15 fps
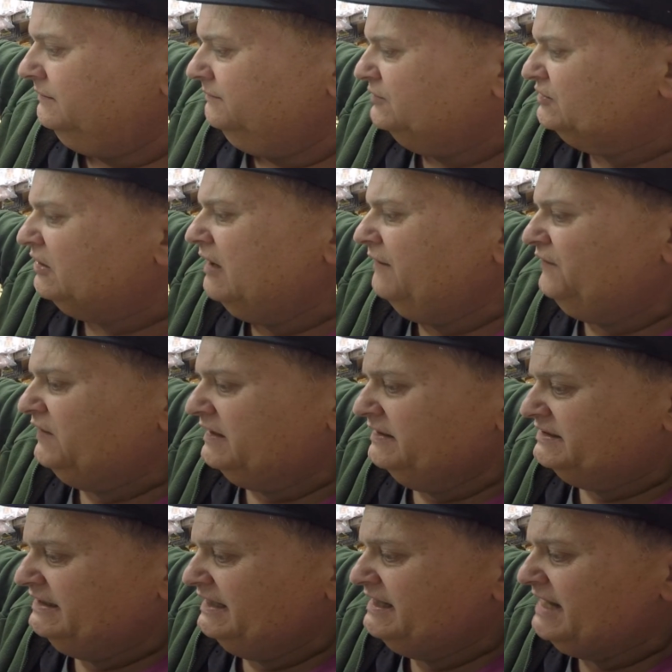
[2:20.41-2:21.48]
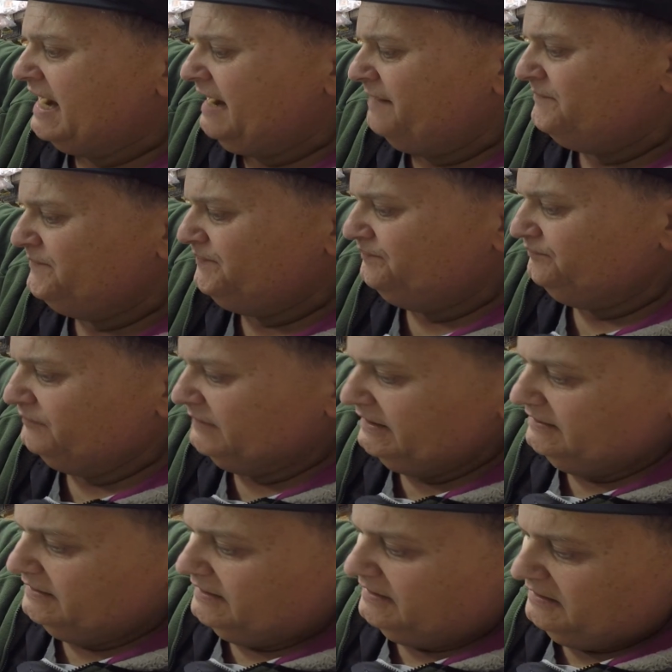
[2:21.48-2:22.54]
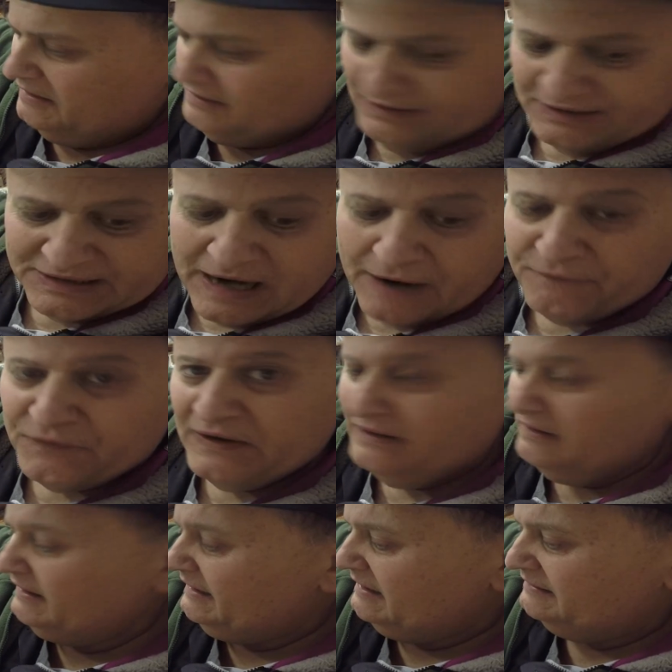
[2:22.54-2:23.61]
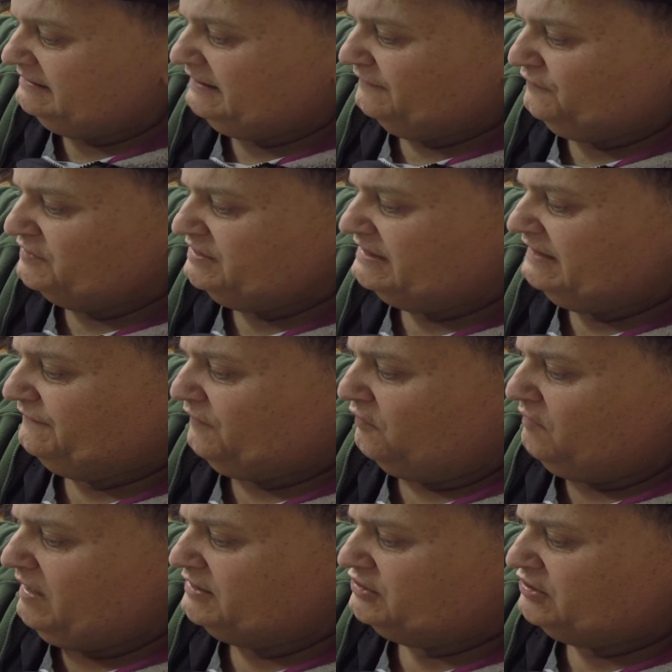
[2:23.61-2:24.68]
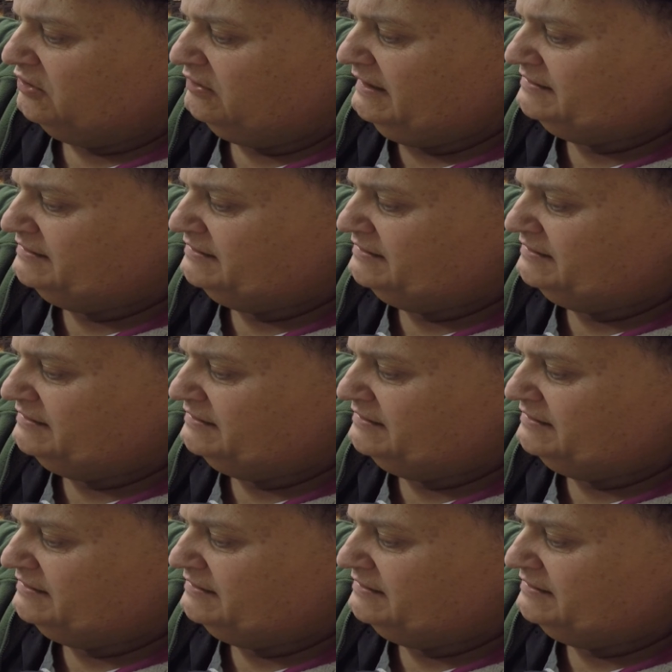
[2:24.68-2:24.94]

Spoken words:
Sorry if you can see that. Definitely a different differential.